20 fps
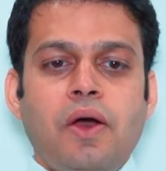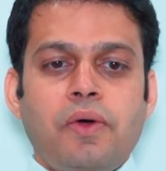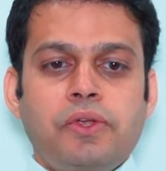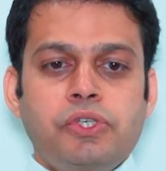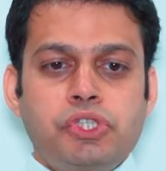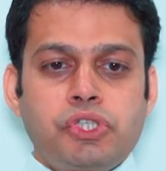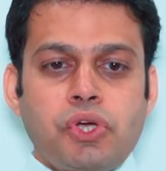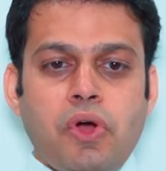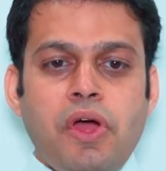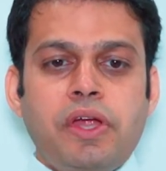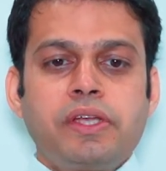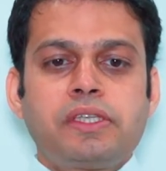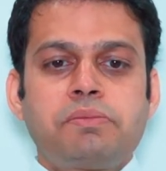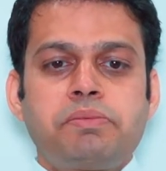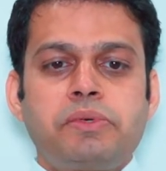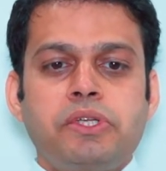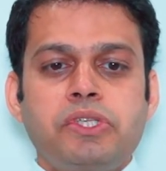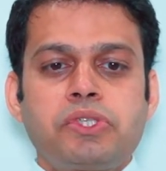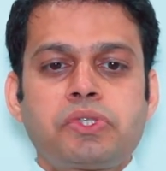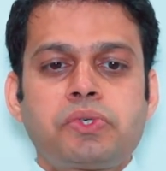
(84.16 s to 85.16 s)
joined the
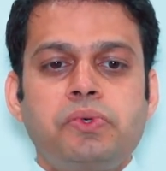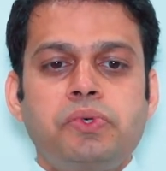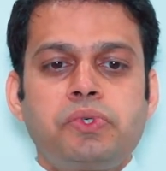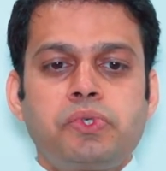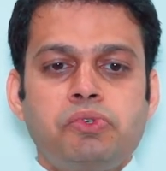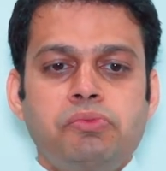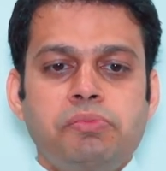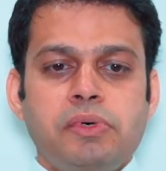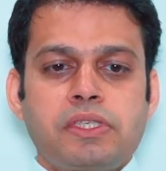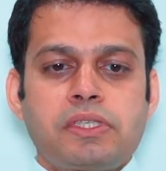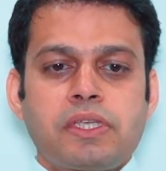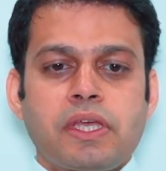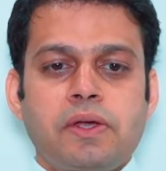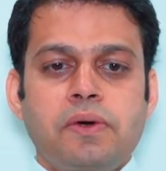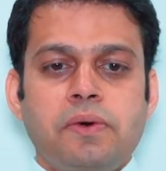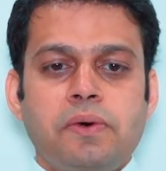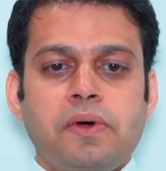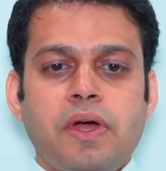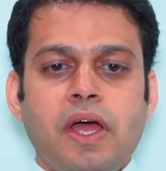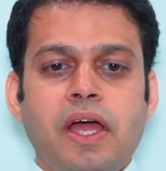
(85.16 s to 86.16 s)
preschool two months
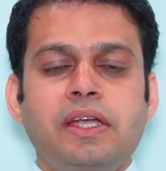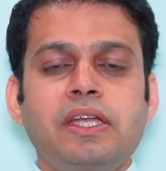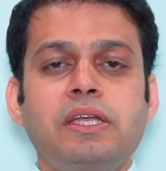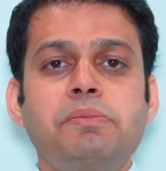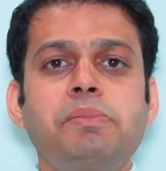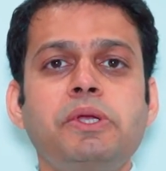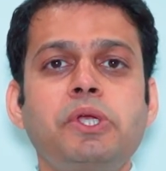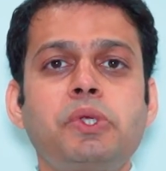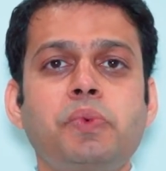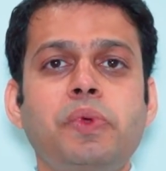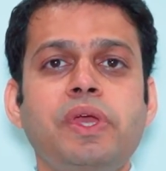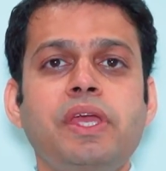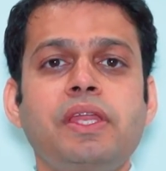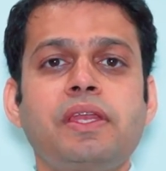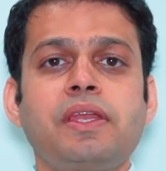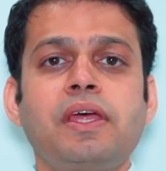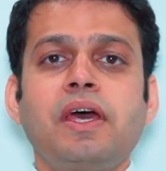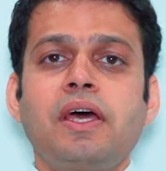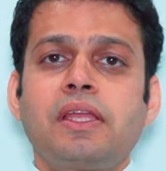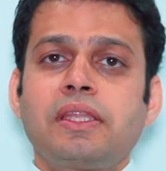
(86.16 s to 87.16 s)
ago, and in
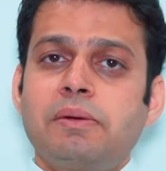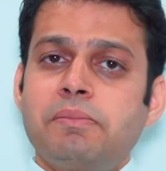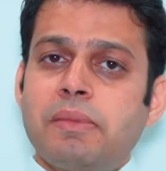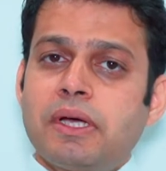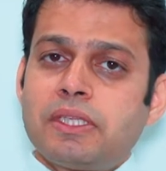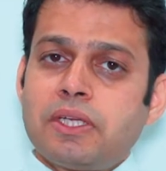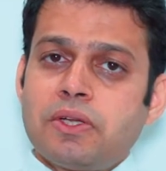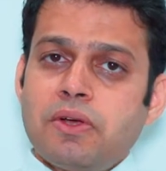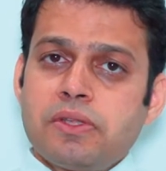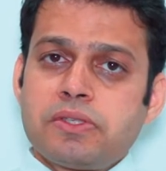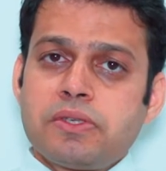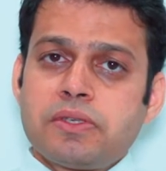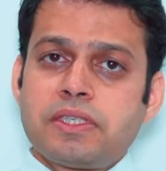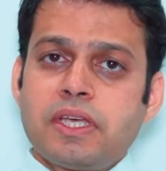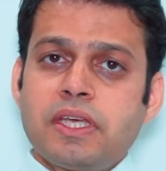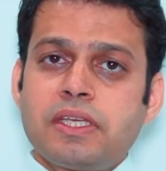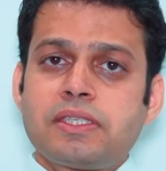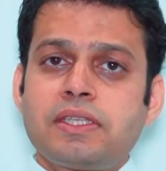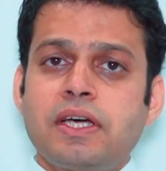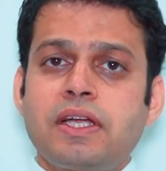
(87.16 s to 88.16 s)
between, the mother also
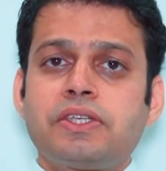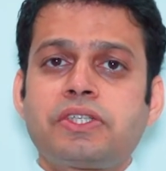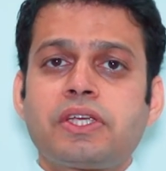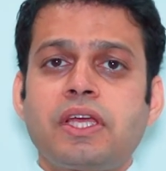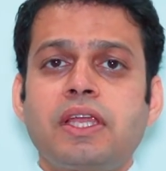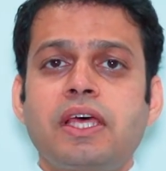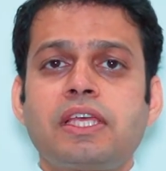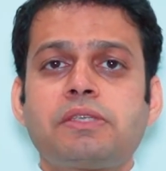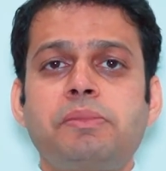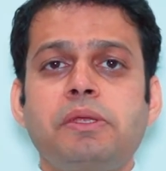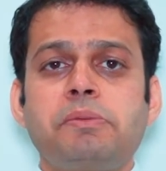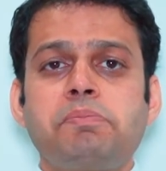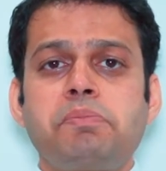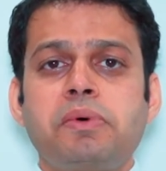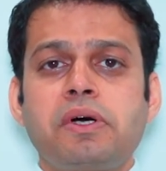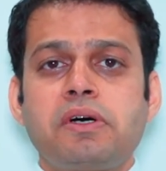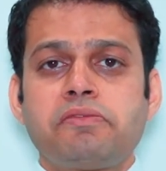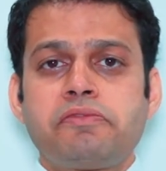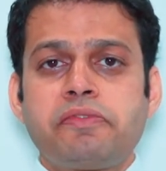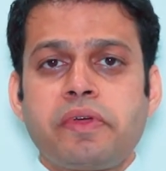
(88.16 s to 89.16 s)
says that child has been
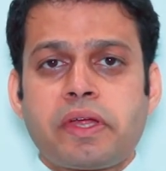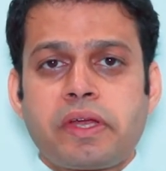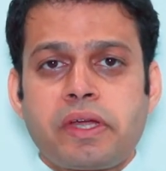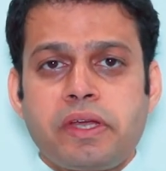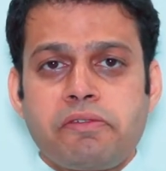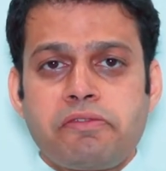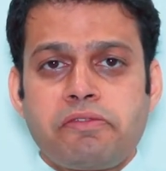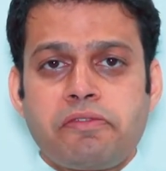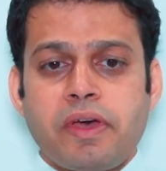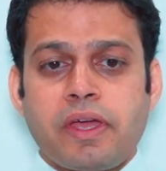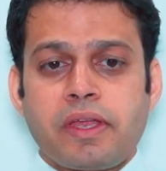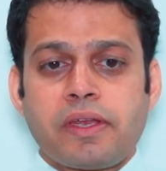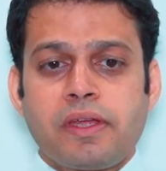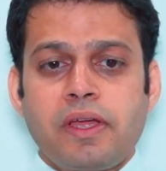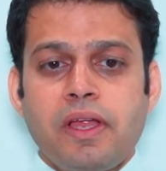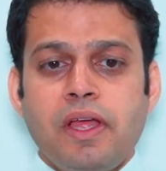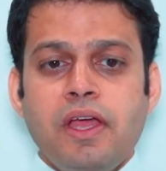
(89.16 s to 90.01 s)
perfectly fine.